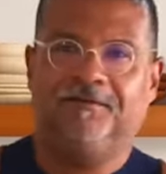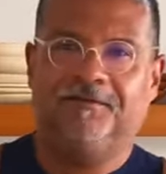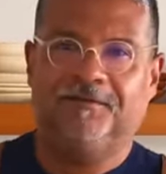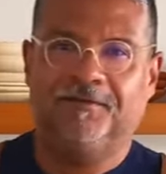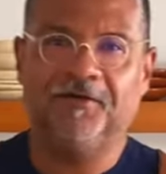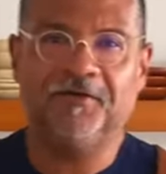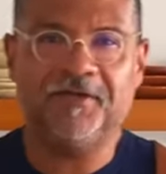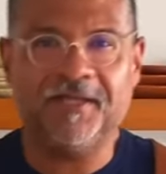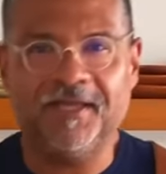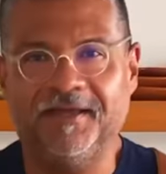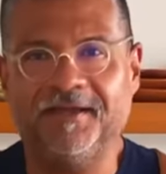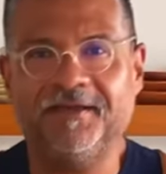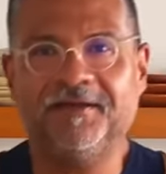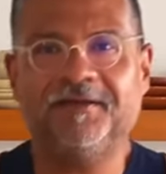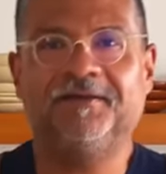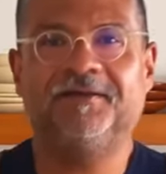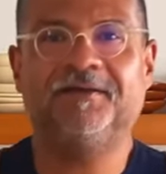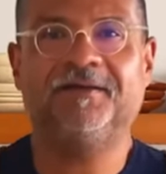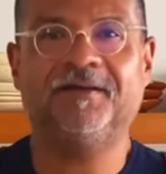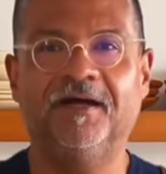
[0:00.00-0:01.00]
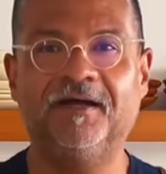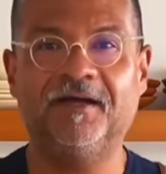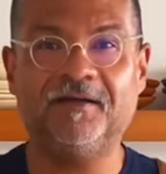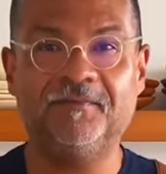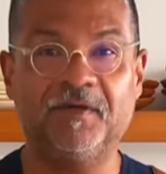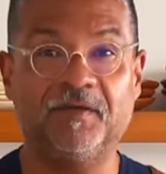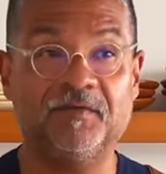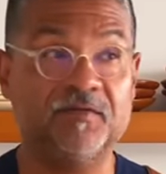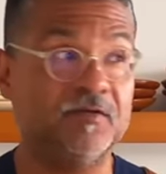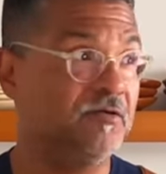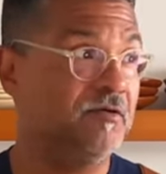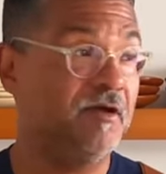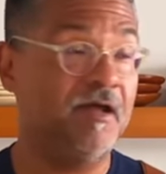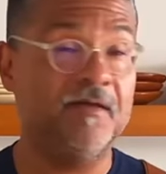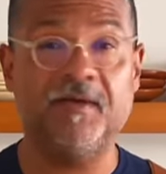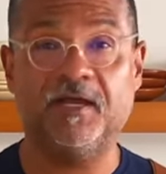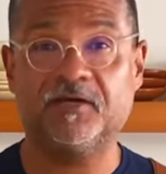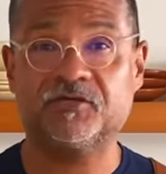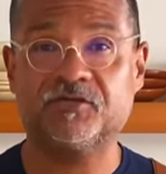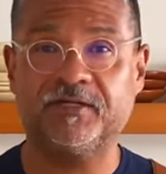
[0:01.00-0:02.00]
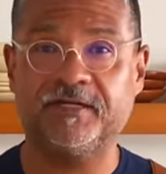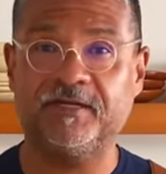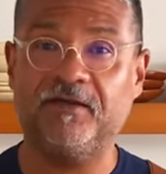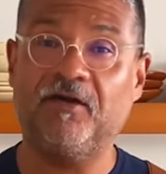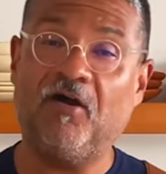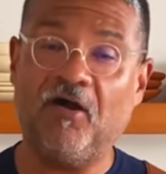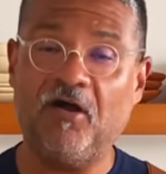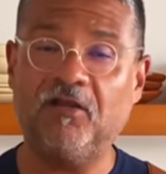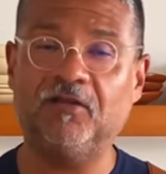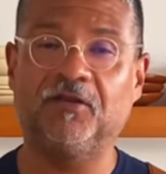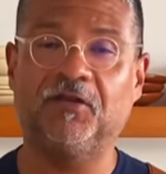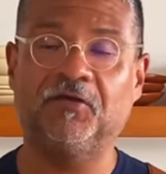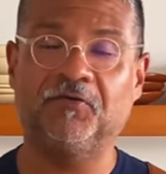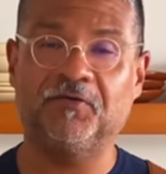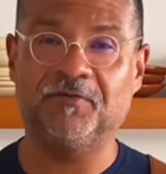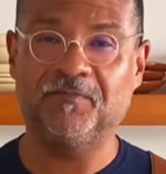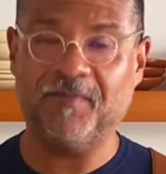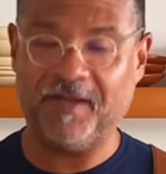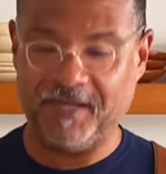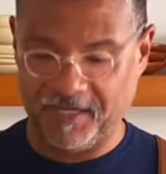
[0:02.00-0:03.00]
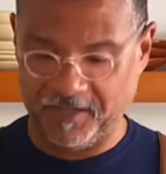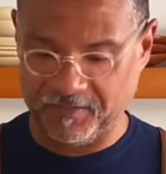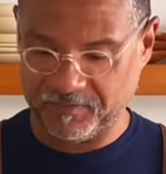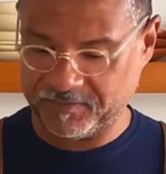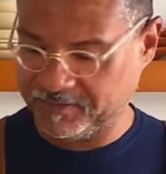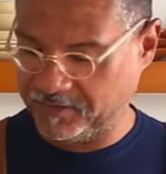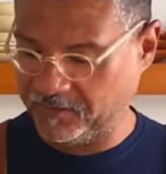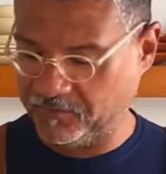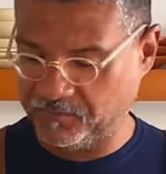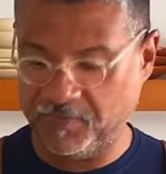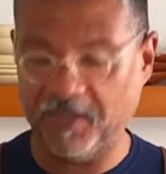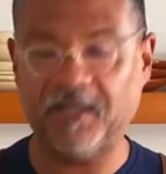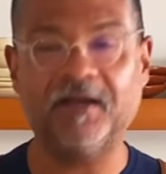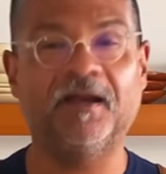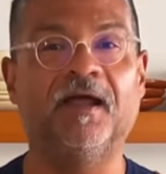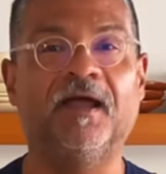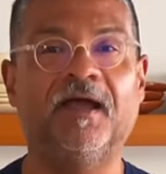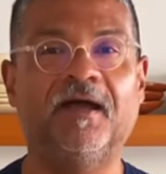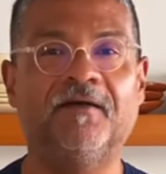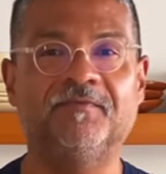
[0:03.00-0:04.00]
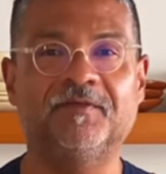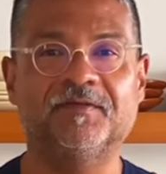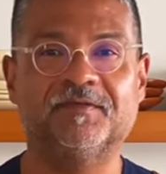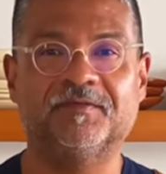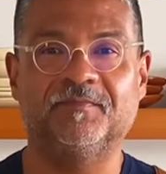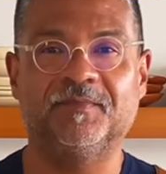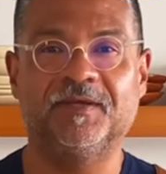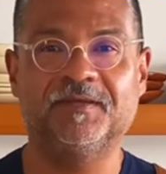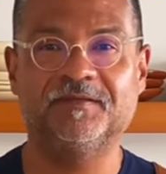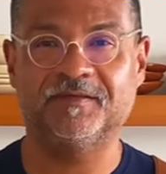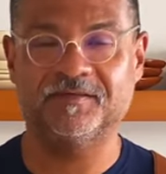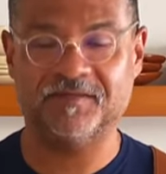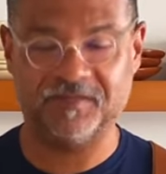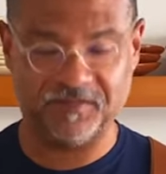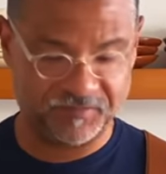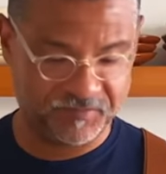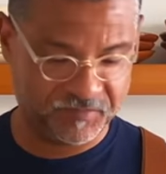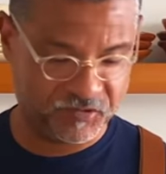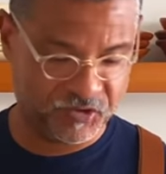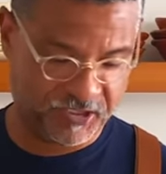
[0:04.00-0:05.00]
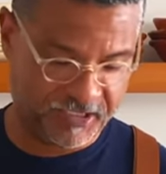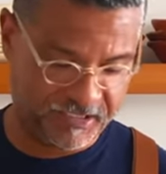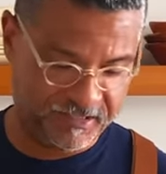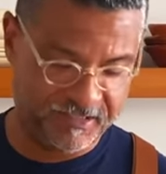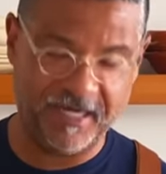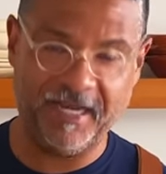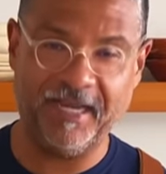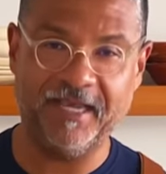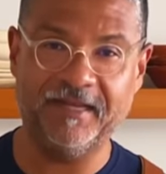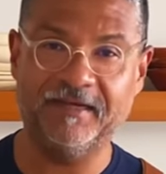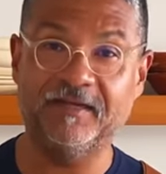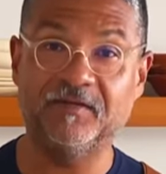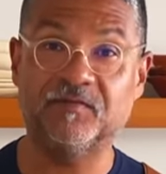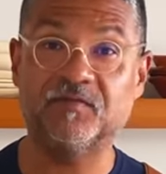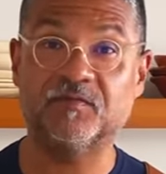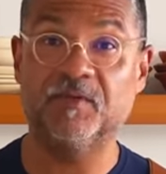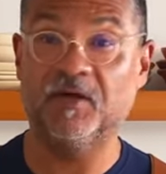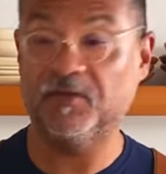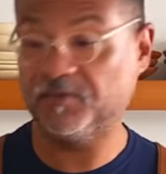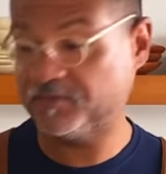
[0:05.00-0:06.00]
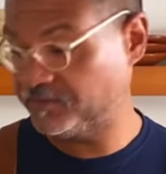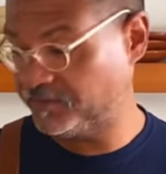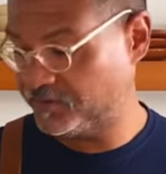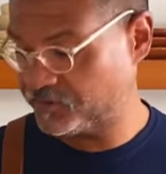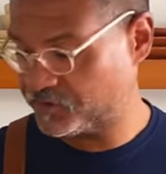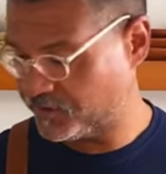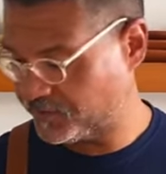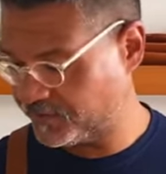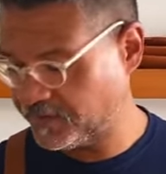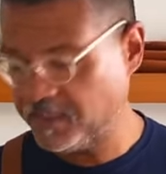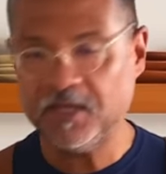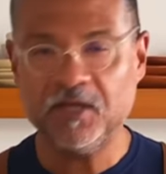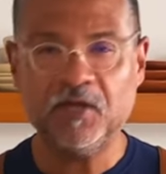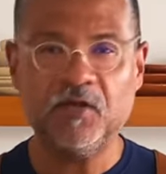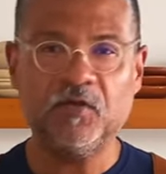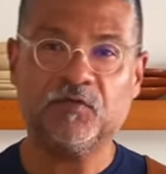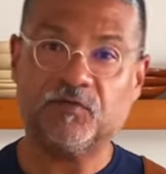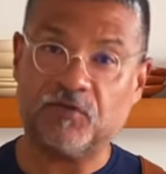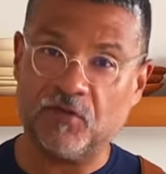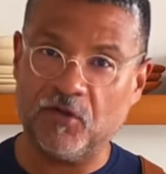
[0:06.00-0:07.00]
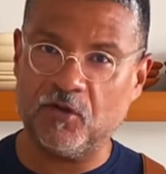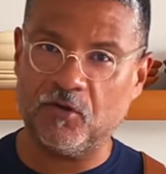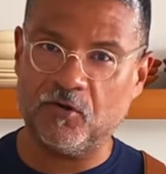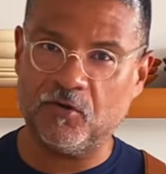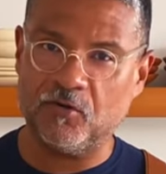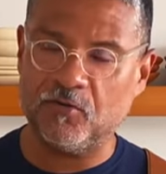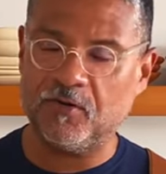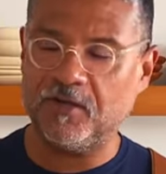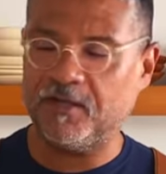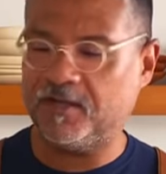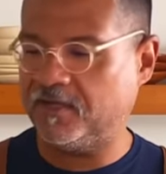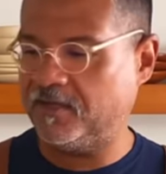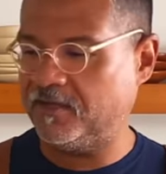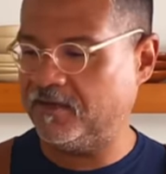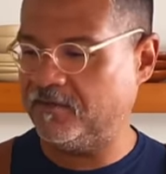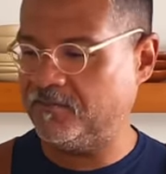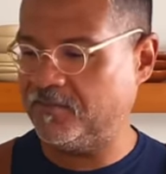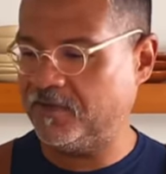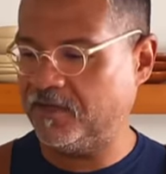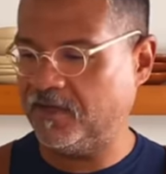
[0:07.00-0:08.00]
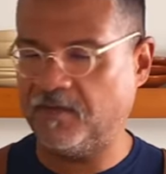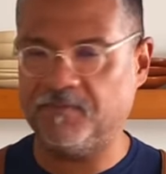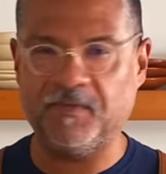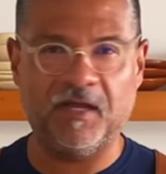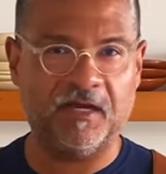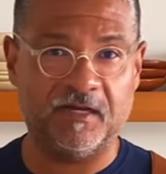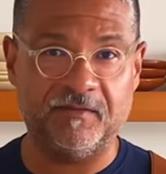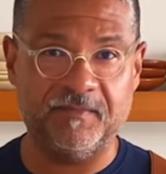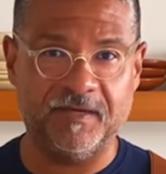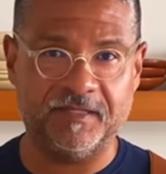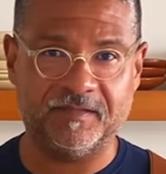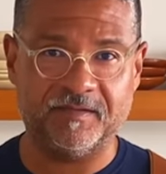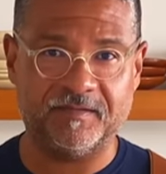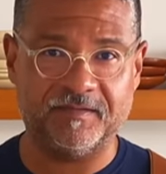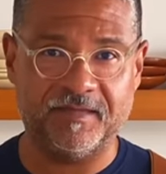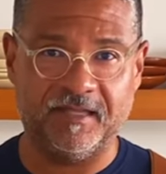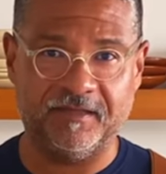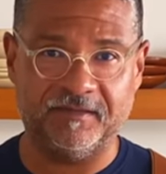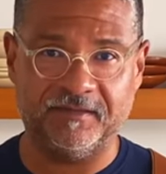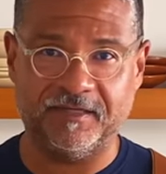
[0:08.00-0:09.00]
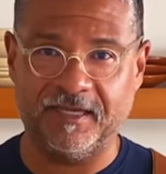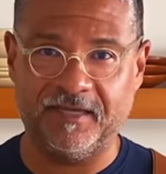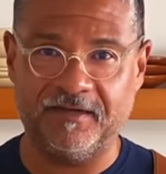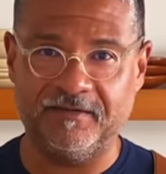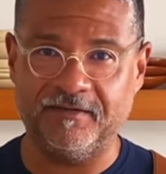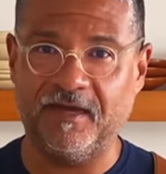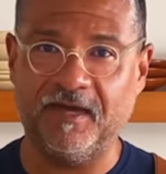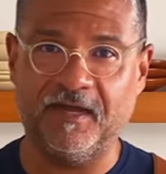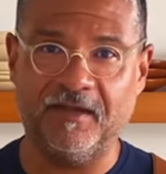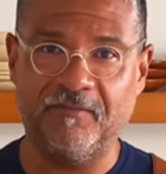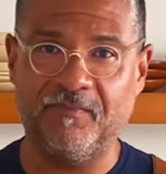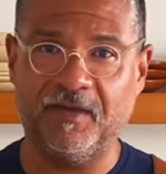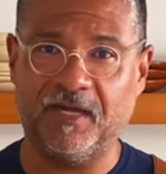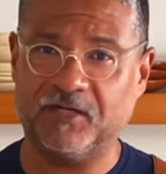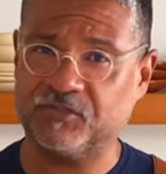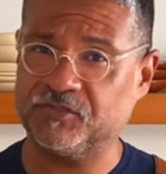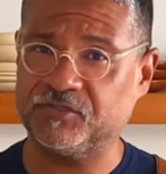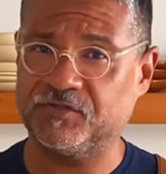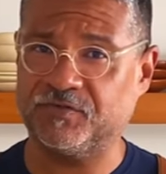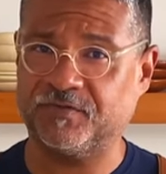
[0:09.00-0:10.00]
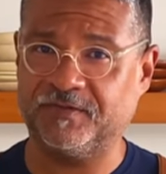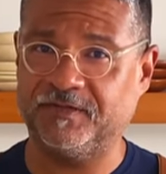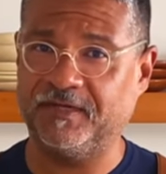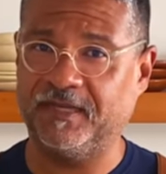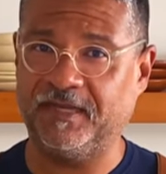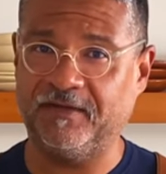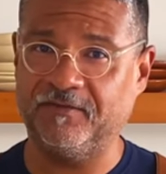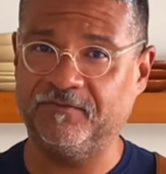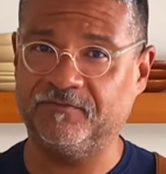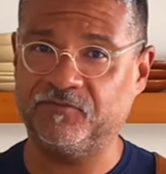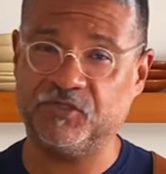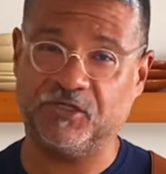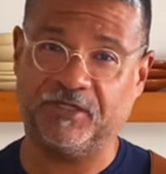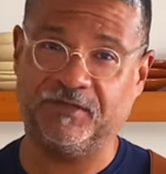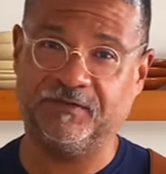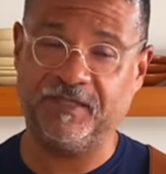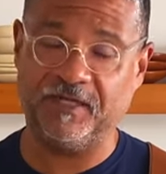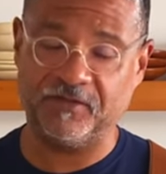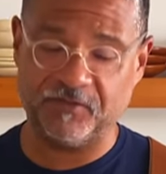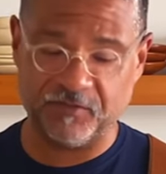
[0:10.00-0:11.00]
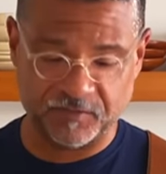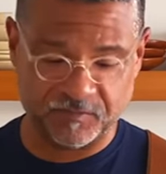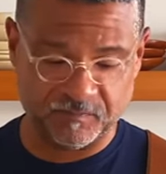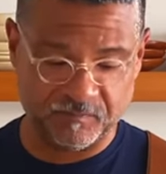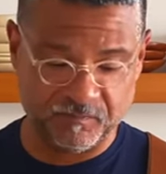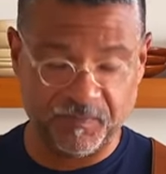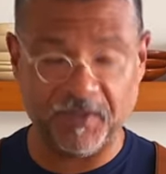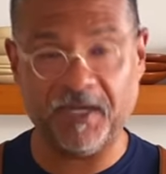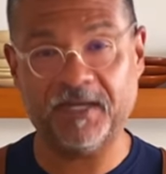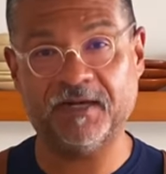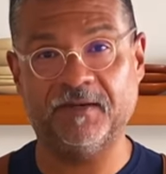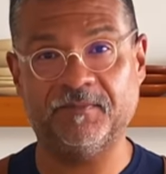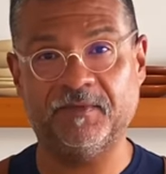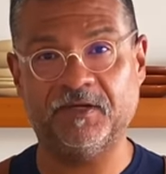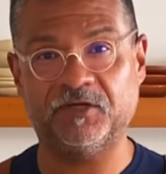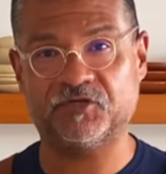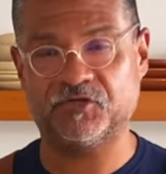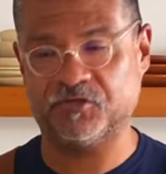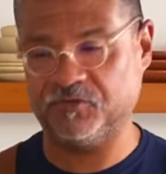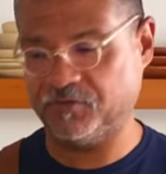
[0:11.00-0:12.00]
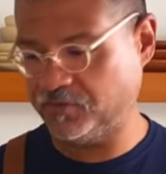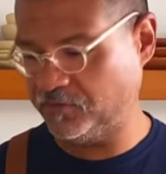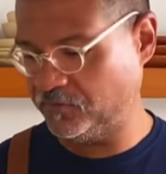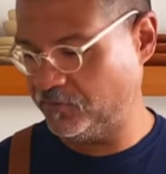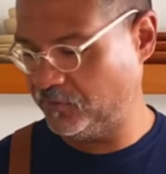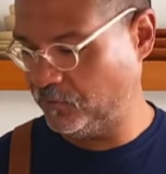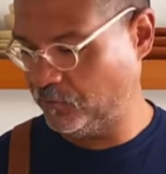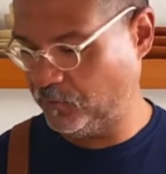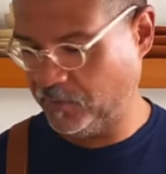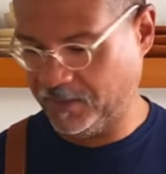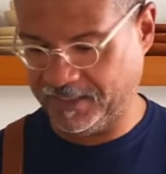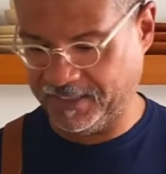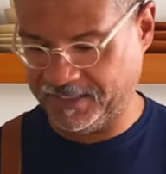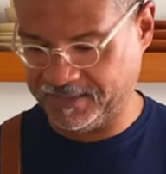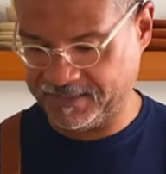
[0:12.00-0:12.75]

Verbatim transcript: Okay, um, so I'm actually all alone in my house now, but I have this amazing chicken and it smells delicious. So um, I'm not gonna make this salad again. I'm actually just gonna have chicken tacos, but I'm gonna show you what I